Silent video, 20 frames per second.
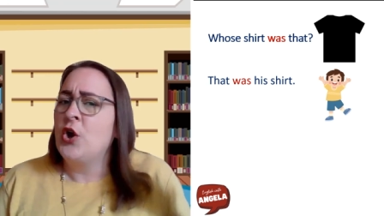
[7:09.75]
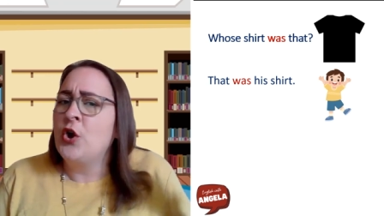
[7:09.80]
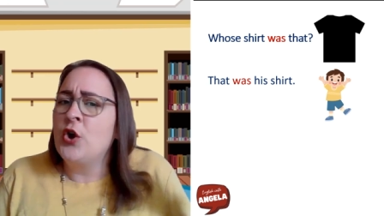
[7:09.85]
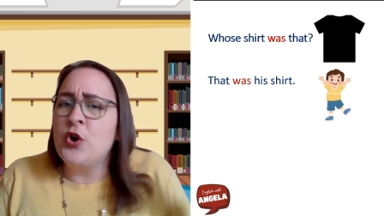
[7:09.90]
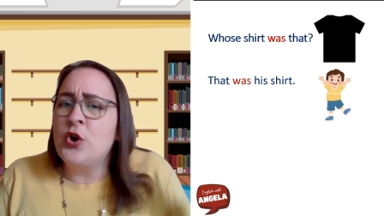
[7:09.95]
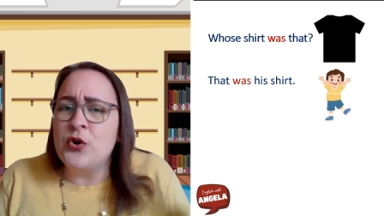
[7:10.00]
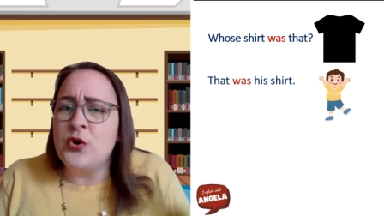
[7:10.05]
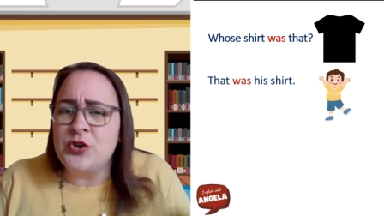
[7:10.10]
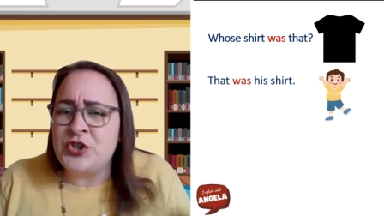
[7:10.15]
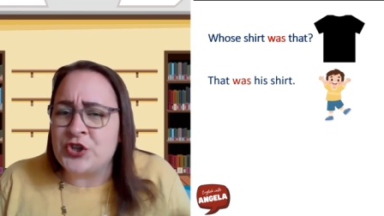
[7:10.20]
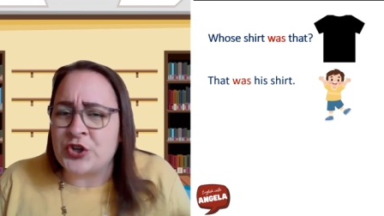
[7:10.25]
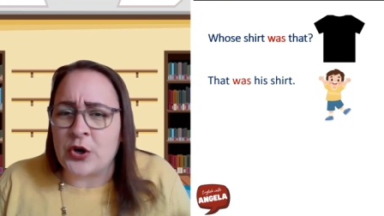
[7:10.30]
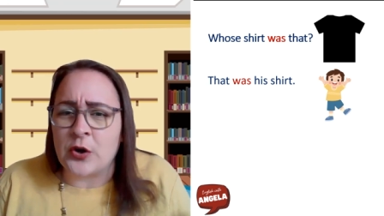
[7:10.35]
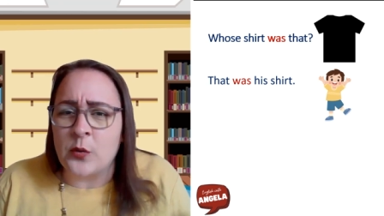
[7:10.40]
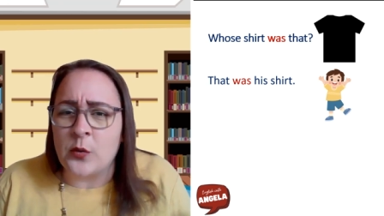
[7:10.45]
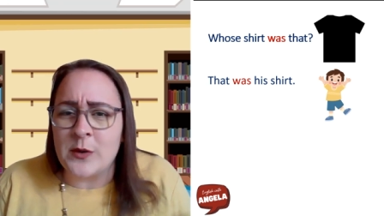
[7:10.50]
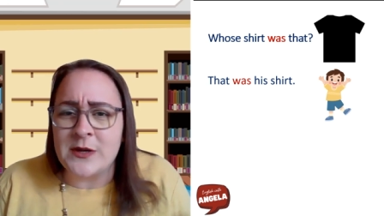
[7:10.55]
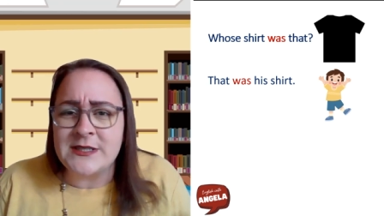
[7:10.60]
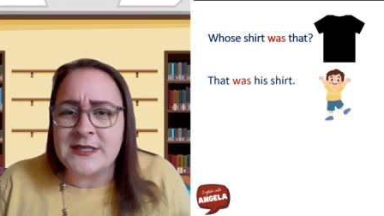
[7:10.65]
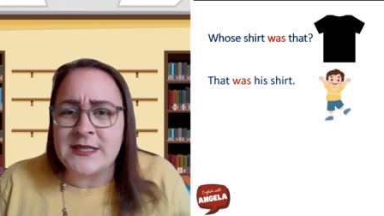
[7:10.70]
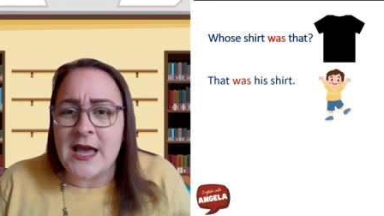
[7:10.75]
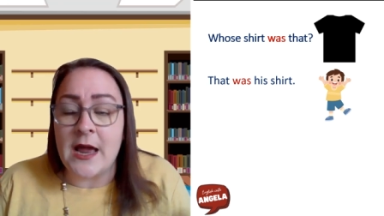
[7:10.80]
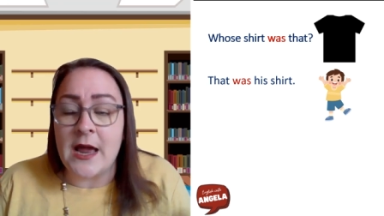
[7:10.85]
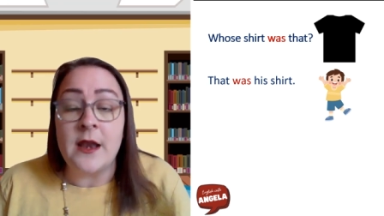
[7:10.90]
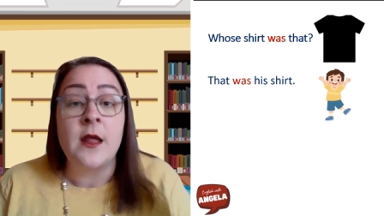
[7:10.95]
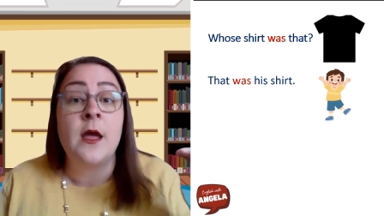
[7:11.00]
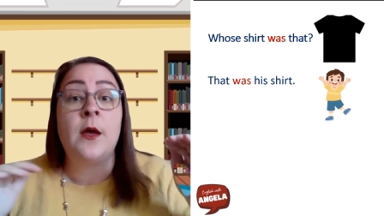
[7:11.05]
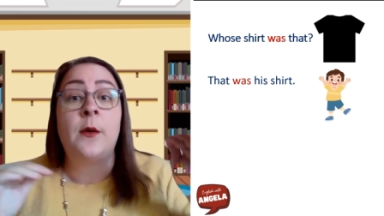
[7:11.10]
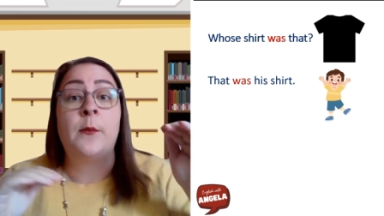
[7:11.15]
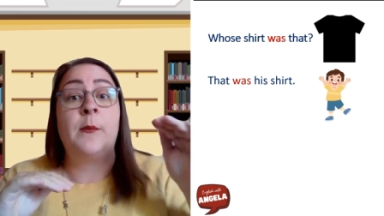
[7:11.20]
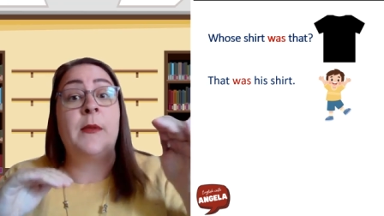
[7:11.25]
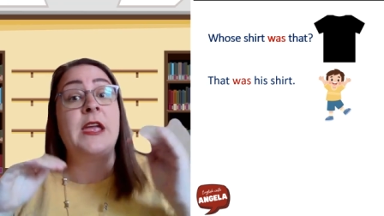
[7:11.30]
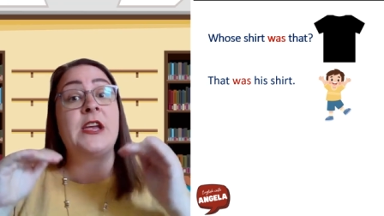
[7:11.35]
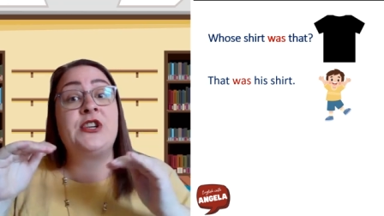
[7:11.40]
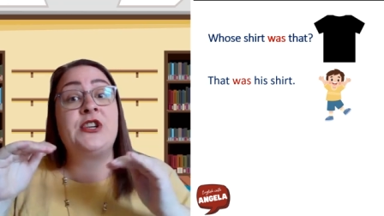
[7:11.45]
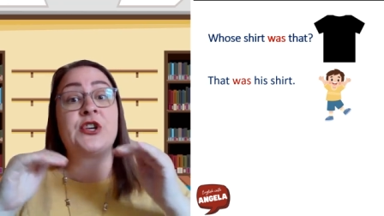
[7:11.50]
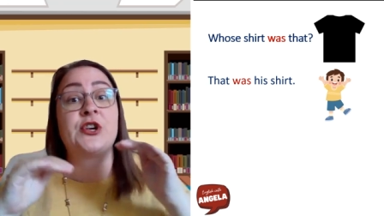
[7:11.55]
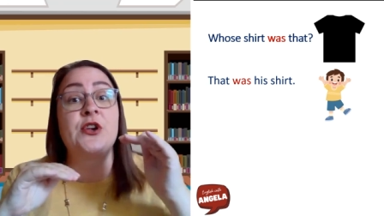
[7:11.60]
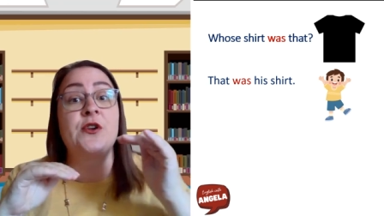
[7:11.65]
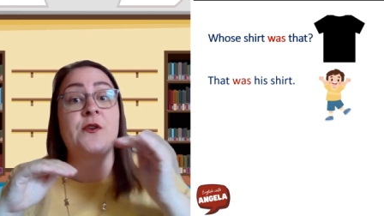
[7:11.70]
Whose shirt was that? Make
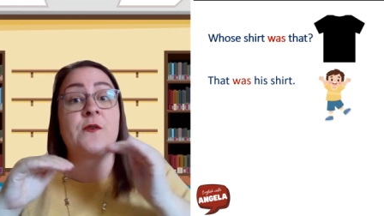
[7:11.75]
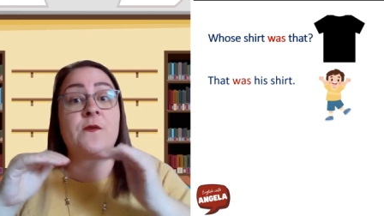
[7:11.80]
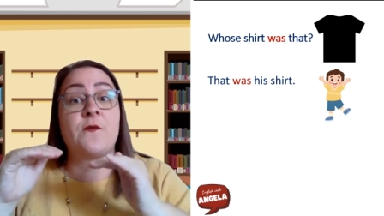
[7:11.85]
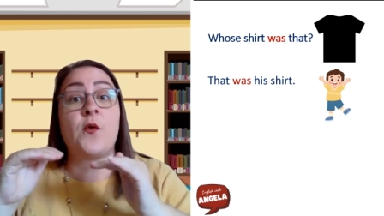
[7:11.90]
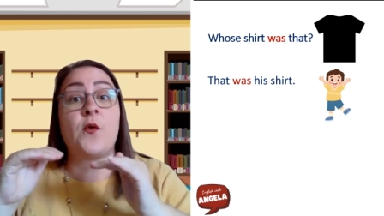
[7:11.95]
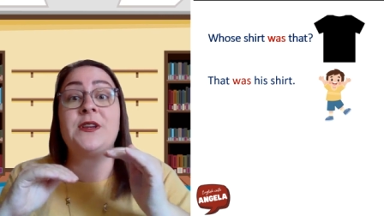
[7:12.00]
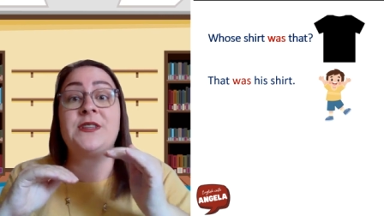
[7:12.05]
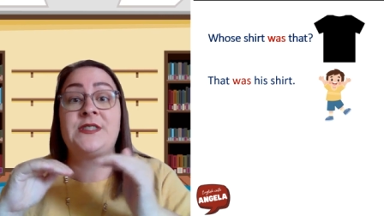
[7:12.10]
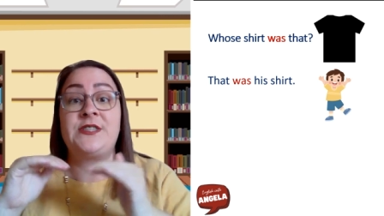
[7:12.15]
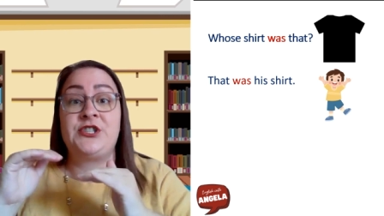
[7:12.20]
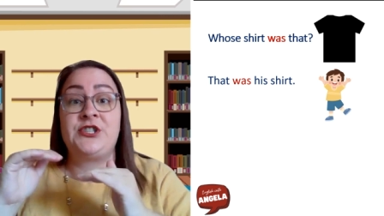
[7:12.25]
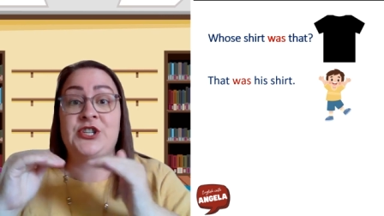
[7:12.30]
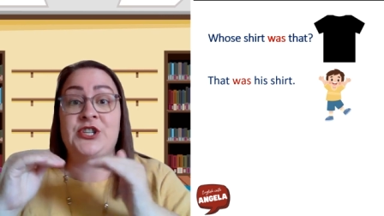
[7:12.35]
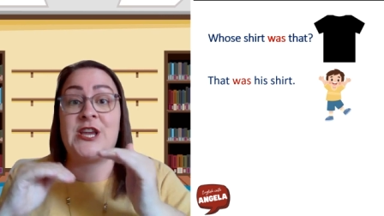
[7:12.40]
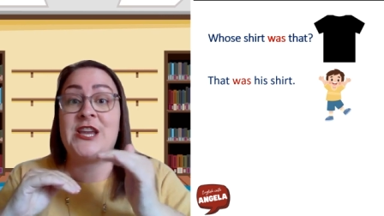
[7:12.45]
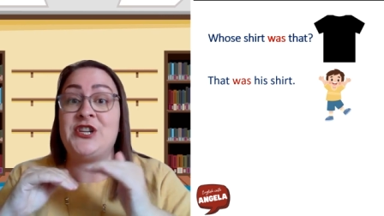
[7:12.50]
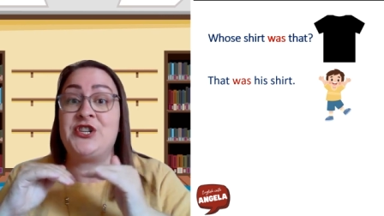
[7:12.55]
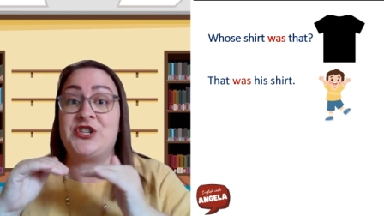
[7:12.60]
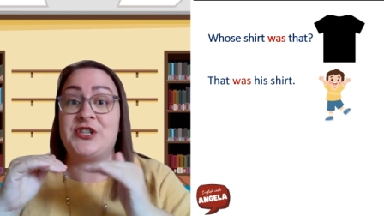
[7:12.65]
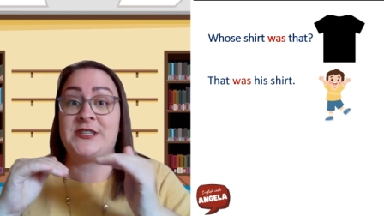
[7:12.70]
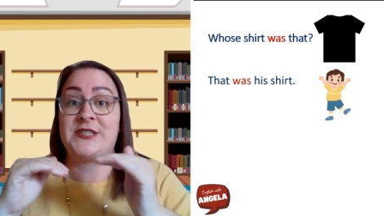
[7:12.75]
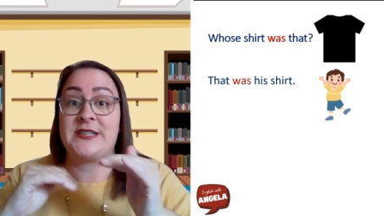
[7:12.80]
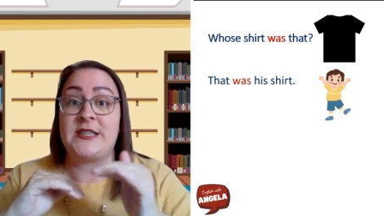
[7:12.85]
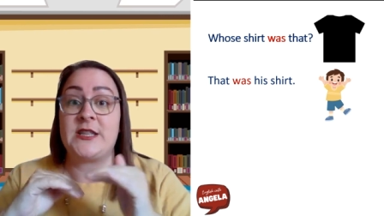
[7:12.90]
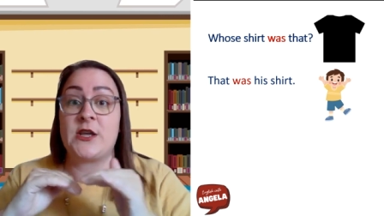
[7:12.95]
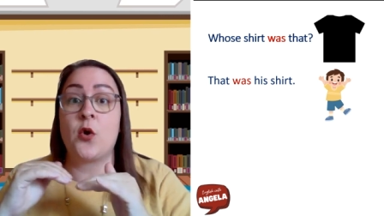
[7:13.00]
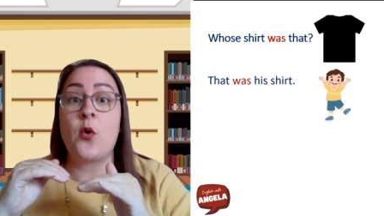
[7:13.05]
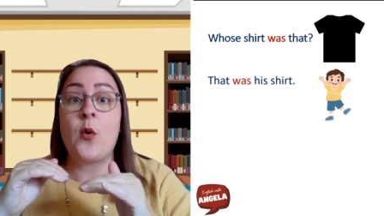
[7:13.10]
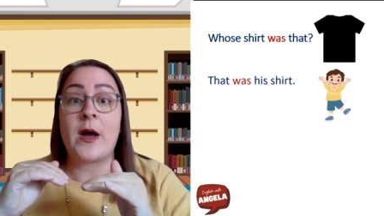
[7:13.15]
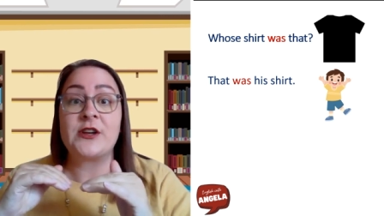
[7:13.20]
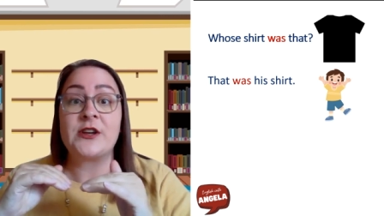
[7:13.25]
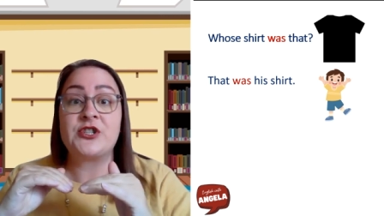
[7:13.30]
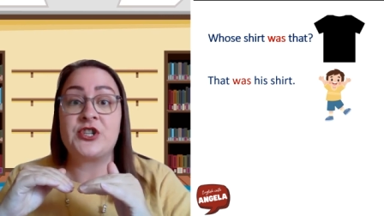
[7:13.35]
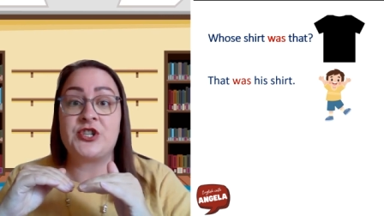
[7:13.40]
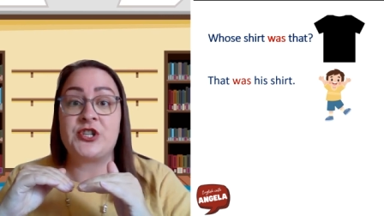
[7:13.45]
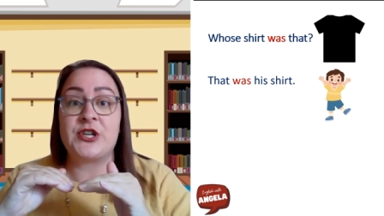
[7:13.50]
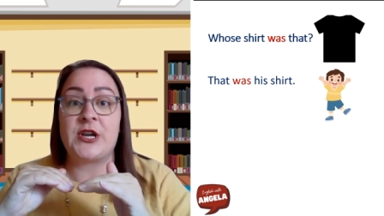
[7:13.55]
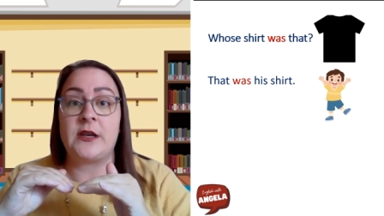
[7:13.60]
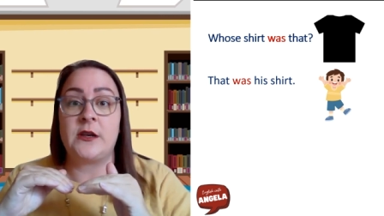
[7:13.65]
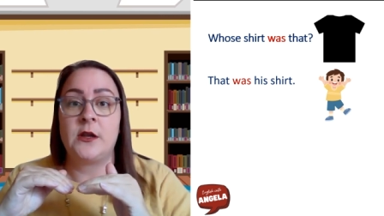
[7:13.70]
sure your voice changes in the
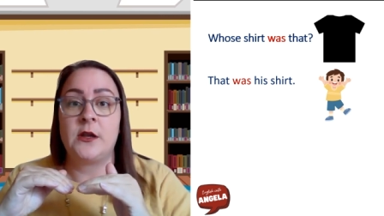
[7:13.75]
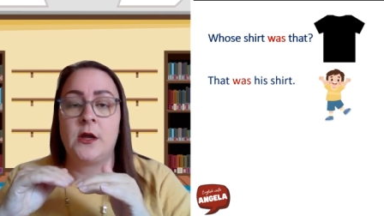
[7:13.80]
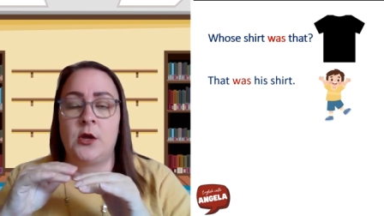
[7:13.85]
question.